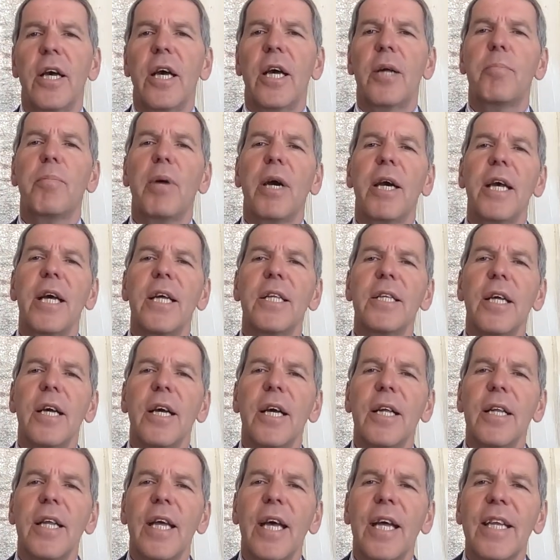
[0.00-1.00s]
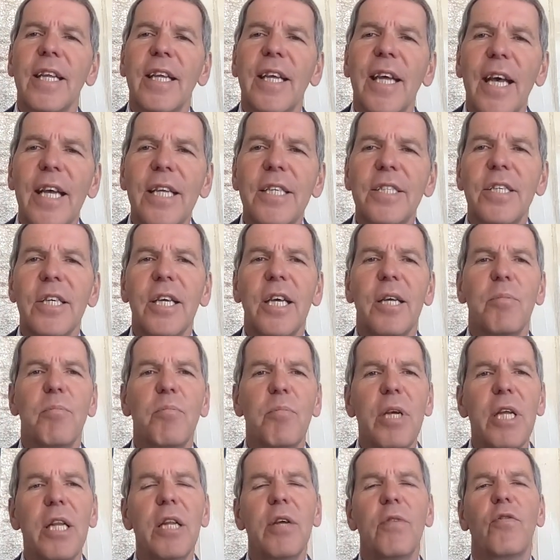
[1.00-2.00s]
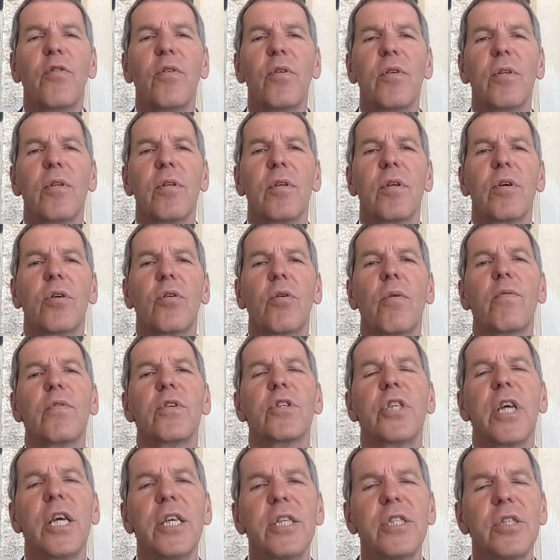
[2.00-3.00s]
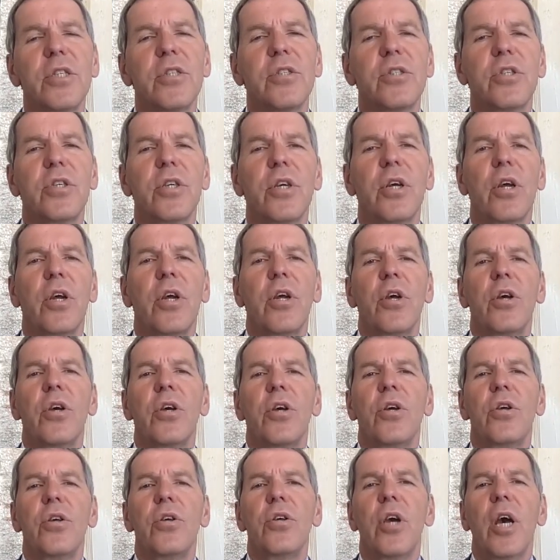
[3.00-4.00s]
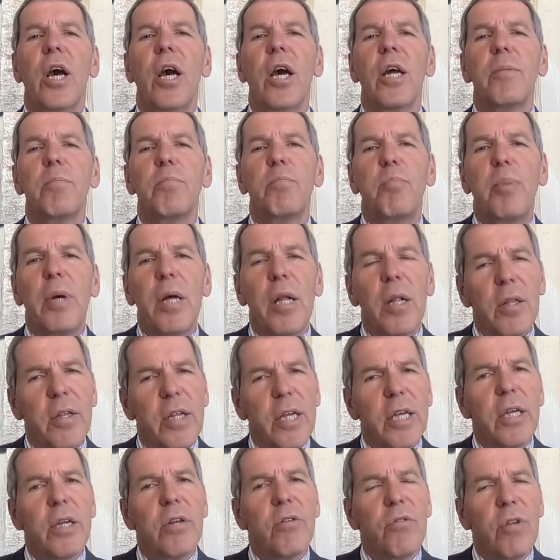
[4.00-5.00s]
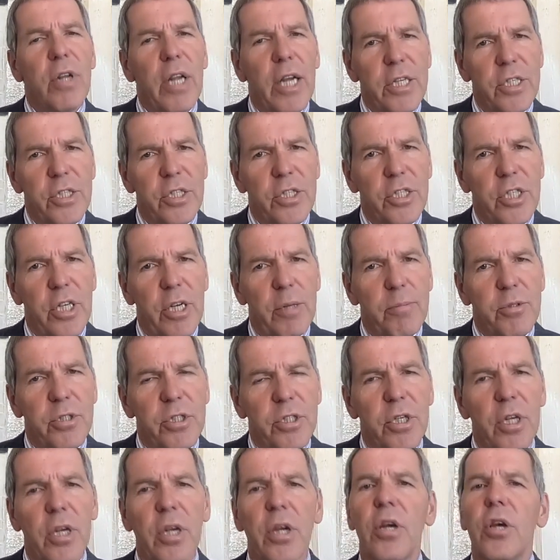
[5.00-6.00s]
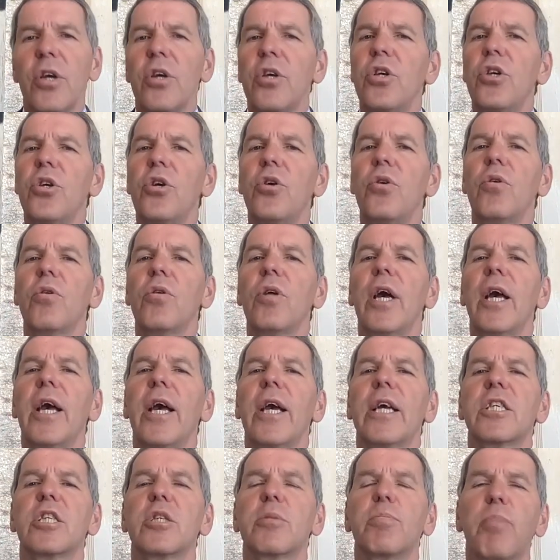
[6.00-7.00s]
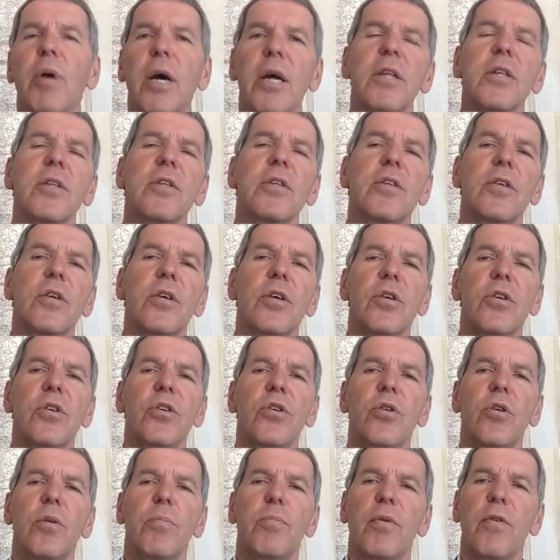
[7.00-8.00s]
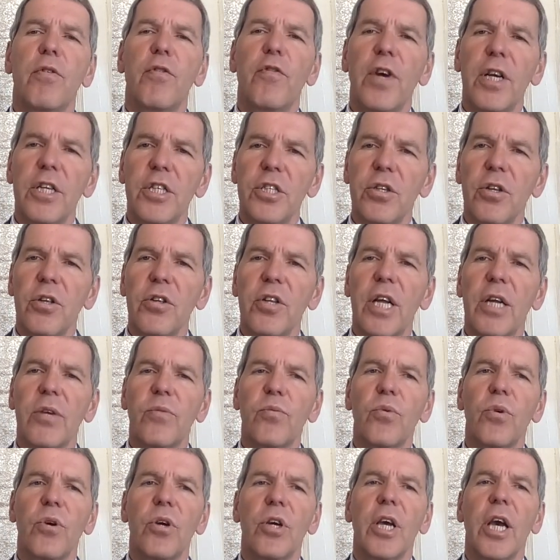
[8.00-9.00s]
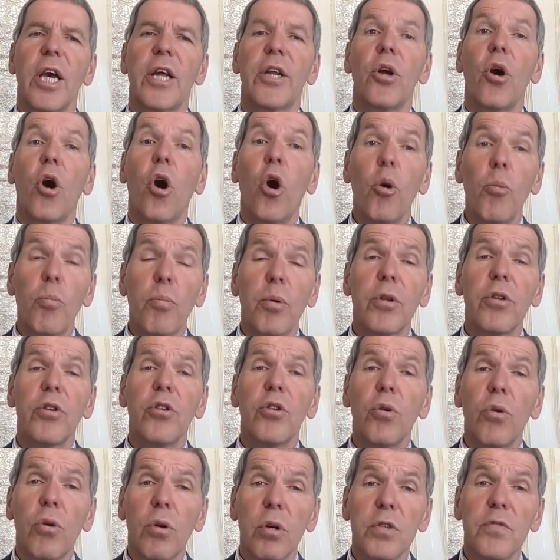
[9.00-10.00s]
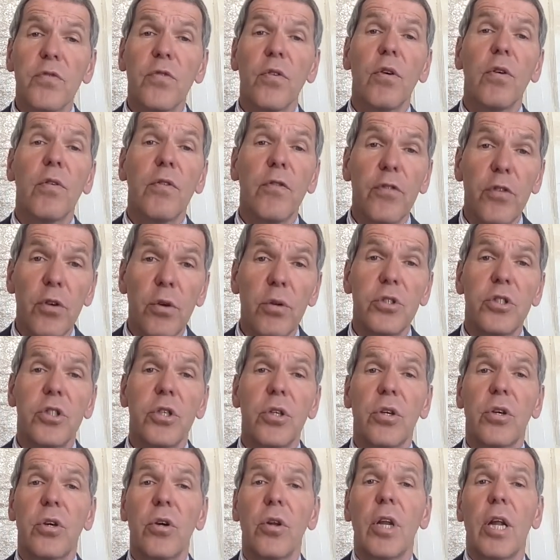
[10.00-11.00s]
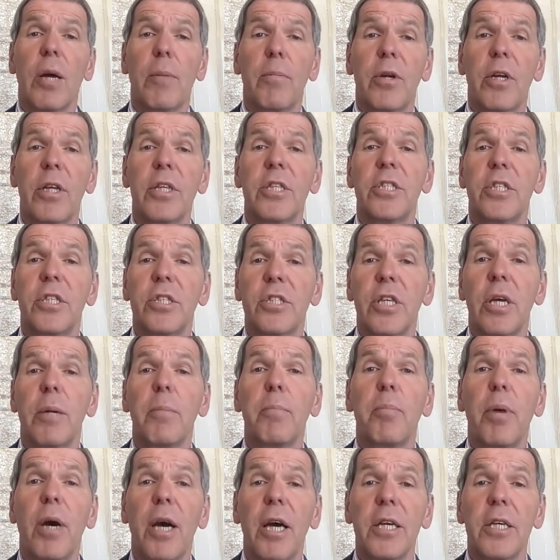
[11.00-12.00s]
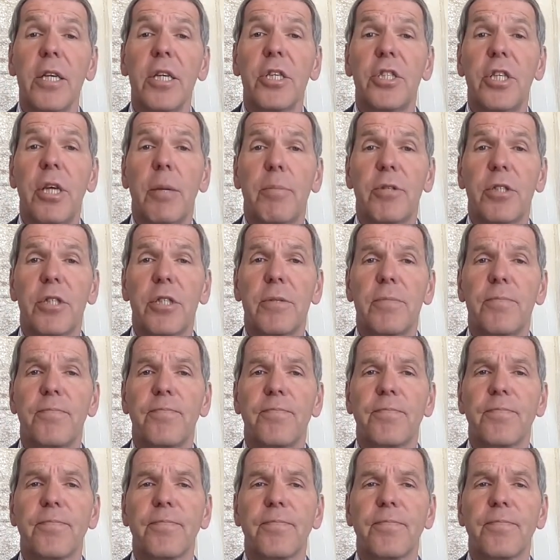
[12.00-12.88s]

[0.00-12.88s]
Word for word: and by en- en- engaging in meaningful conversations and building relationships you expand your professional network and open doors for future collaborations and partnerships